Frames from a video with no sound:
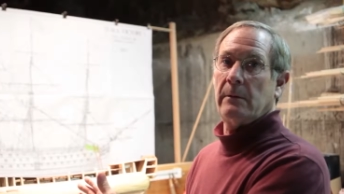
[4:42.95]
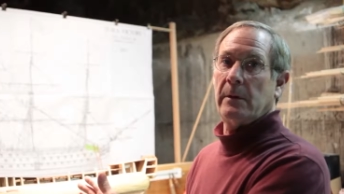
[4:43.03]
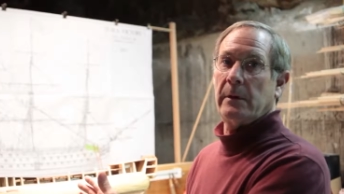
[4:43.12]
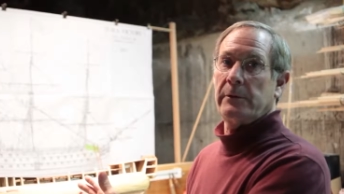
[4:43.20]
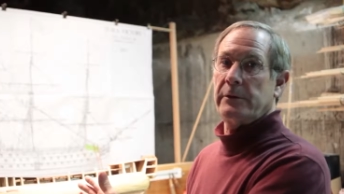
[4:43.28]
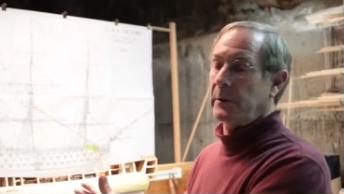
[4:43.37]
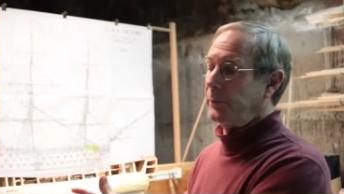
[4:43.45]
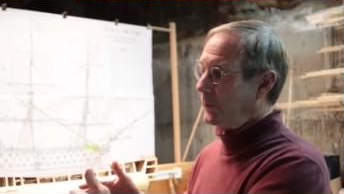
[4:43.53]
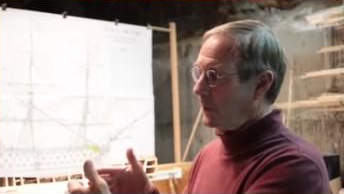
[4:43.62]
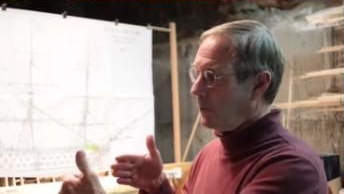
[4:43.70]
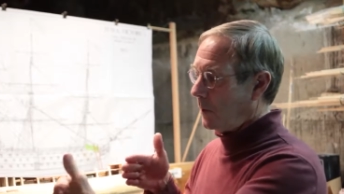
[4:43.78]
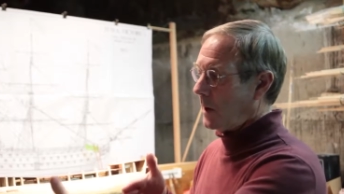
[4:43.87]
the ships
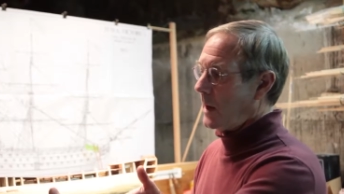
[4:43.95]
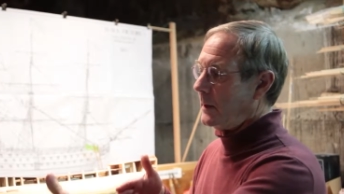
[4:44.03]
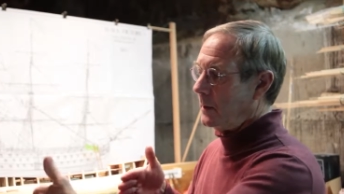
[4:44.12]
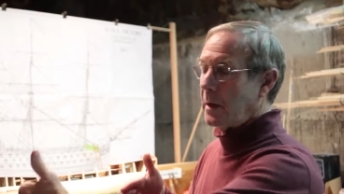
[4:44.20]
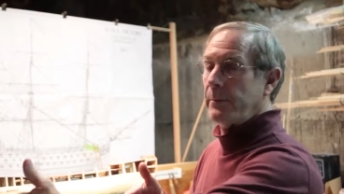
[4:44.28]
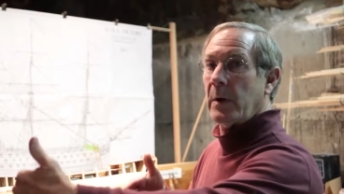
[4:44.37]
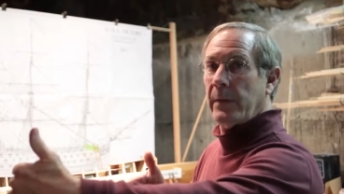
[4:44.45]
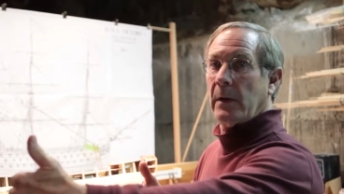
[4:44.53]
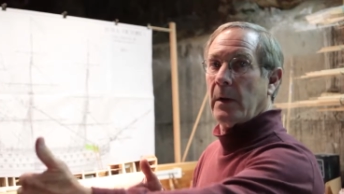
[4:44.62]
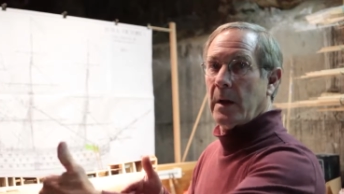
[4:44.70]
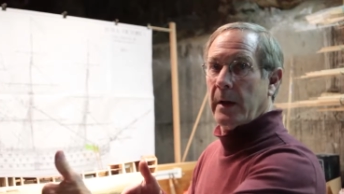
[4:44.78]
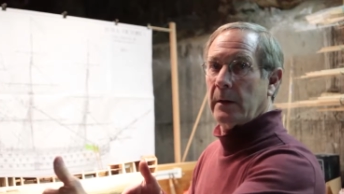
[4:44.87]
that were lined up on the
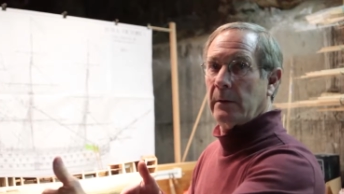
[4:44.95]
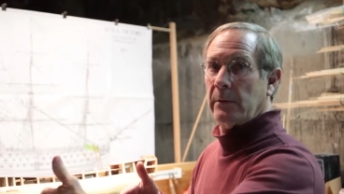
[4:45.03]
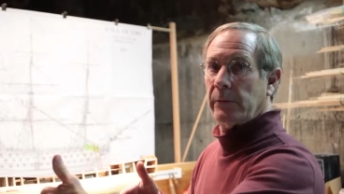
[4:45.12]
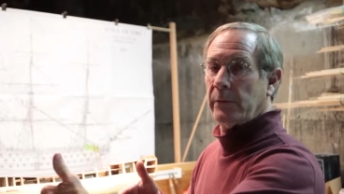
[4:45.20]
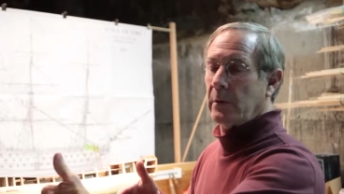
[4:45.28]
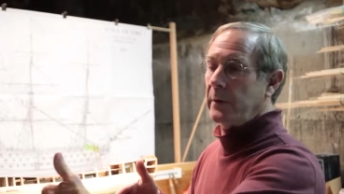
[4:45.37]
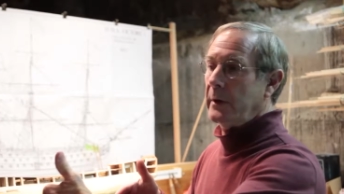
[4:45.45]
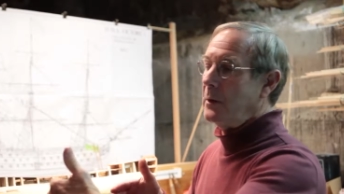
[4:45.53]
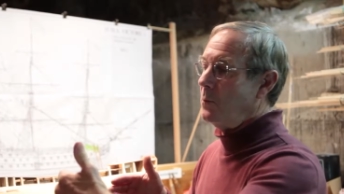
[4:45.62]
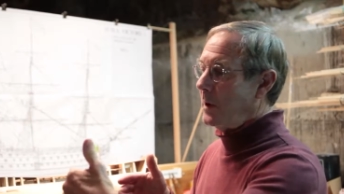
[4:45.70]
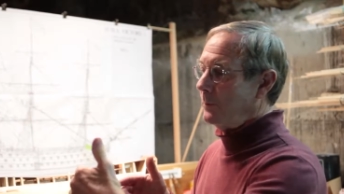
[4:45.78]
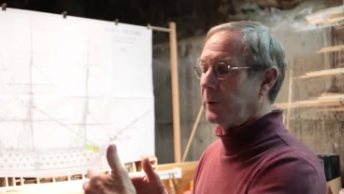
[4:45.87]
line, so that
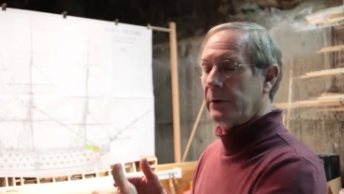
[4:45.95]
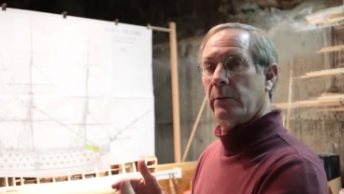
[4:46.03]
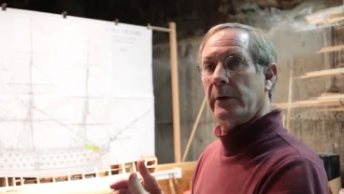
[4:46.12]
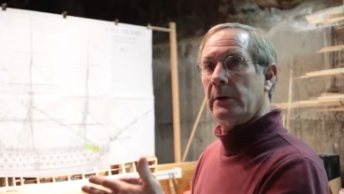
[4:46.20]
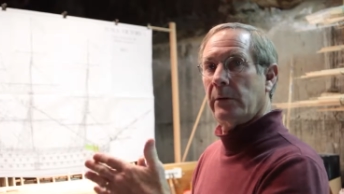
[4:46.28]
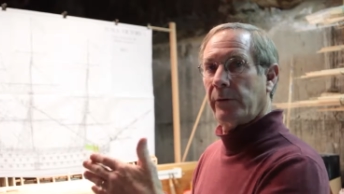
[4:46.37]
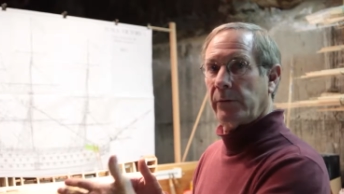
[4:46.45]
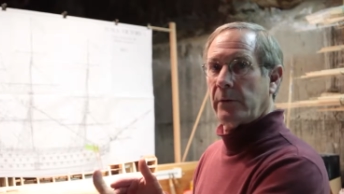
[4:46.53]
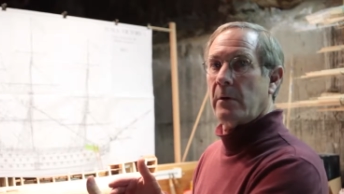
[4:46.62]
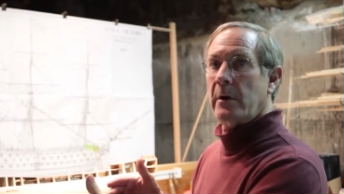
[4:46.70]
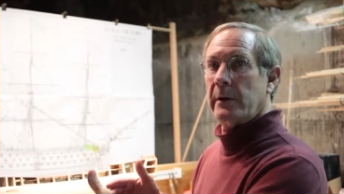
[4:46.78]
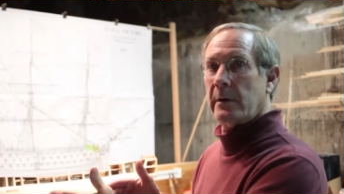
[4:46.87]
he went between the
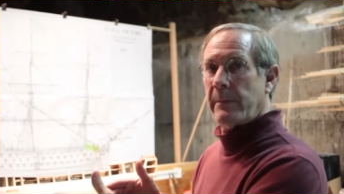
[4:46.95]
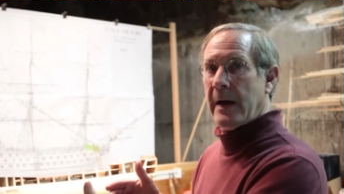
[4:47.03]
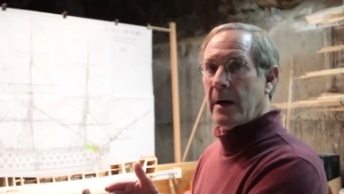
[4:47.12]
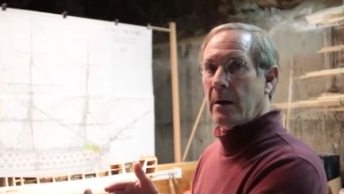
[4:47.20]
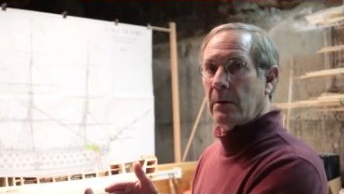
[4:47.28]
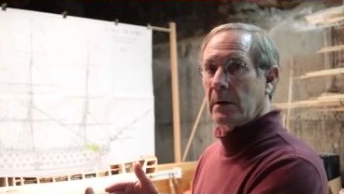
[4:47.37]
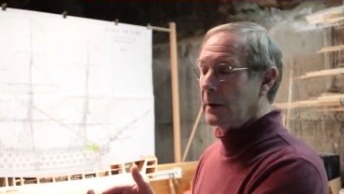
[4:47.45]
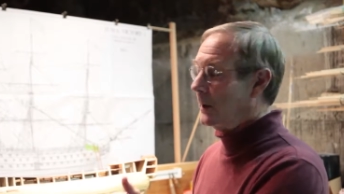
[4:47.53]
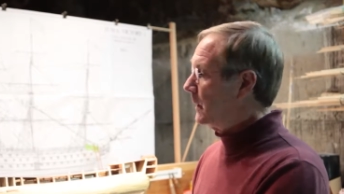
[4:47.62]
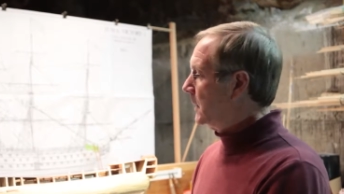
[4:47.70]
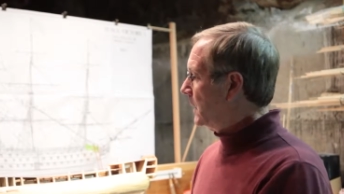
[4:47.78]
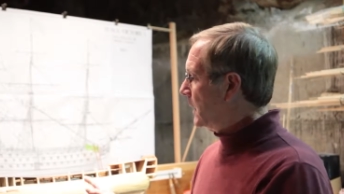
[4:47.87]
stern and the bow
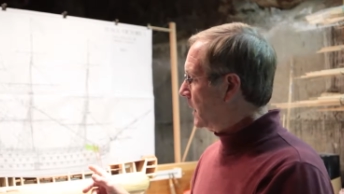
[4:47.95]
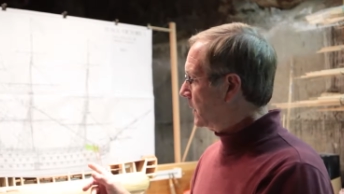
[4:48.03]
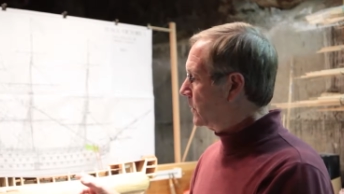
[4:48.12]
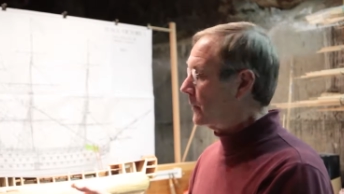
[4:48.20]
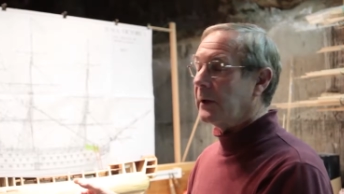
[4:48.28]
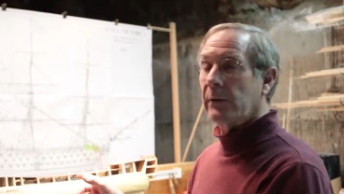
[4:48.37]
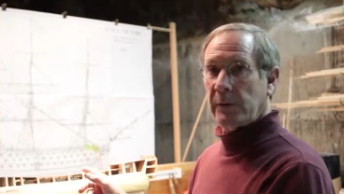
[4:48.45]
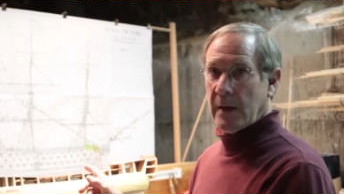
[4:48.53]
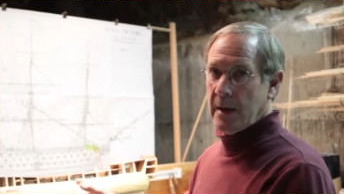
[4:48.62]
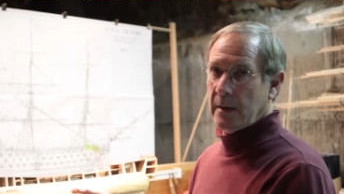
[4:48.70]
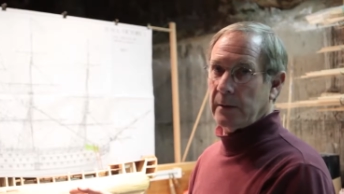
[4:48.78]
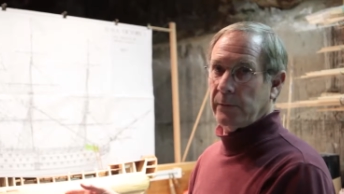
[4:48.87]
and took his
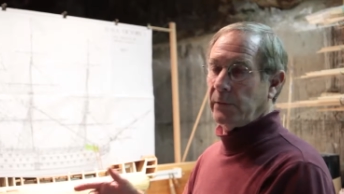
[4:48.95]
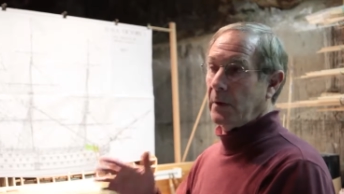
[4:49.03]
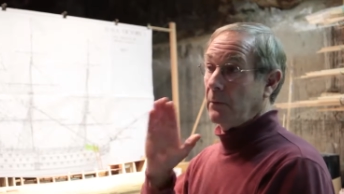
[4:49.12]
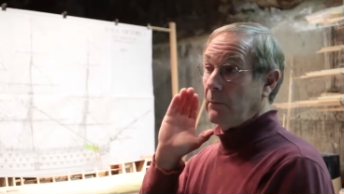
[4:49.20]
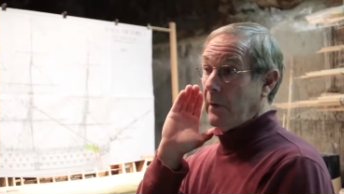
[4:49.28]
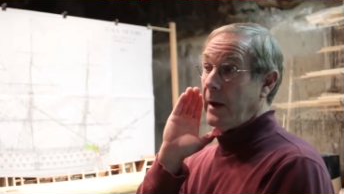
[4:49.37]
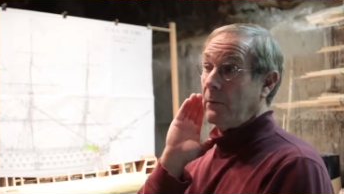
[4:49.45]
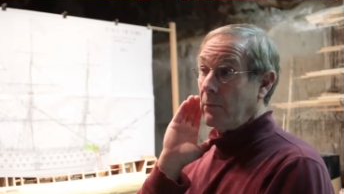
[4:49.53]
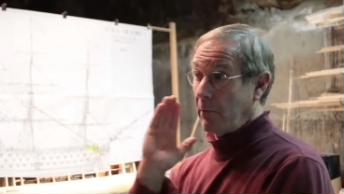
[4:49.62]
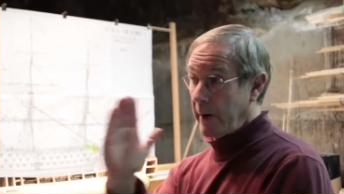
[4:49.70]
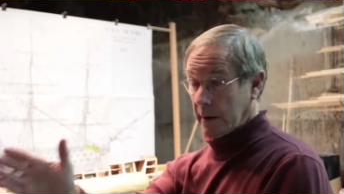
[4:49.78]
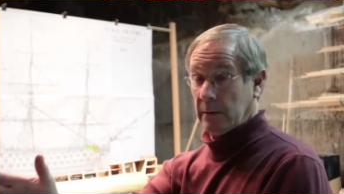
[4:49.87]
cannons and,
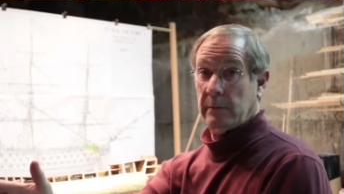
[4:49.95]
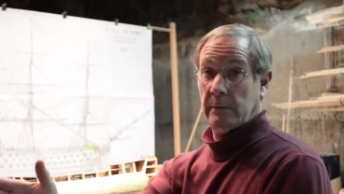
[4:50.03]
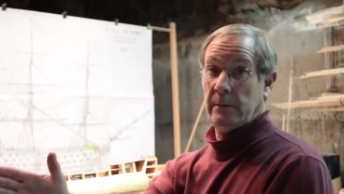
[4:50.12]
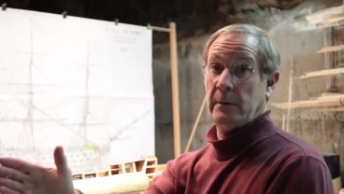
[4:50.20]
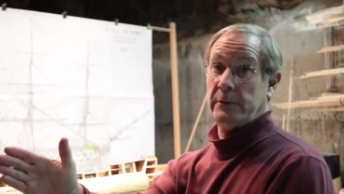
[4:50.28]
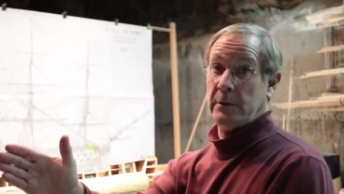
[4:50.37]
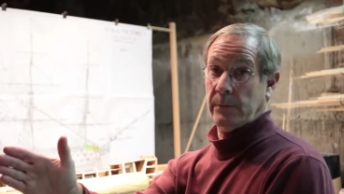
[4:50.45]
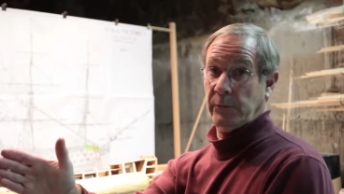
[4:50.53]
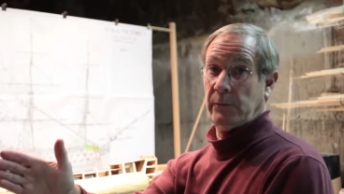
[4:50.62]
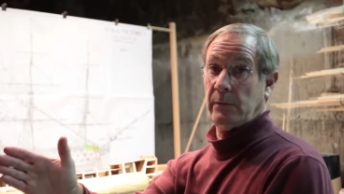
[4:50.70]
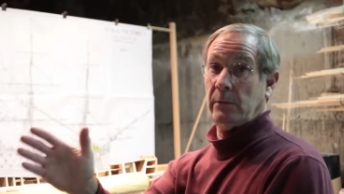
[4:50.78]
and raked the ships.